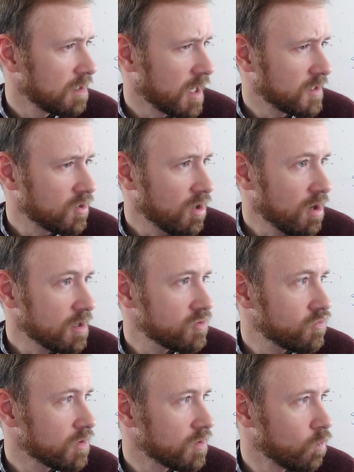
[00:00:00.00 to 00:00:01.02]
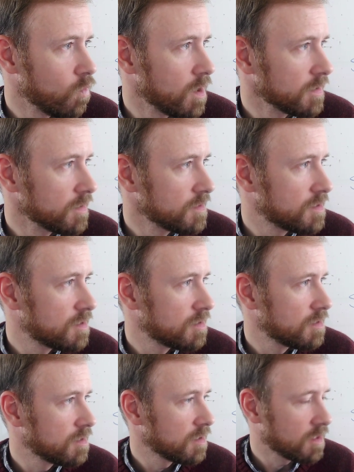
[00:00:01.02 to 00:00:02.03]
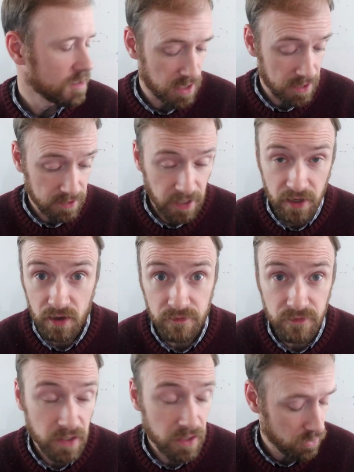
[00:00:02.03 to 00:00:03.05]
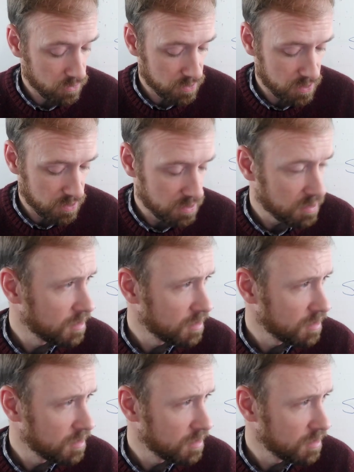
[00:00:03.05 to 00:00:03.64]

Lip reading: I talked to her once because I like her videos,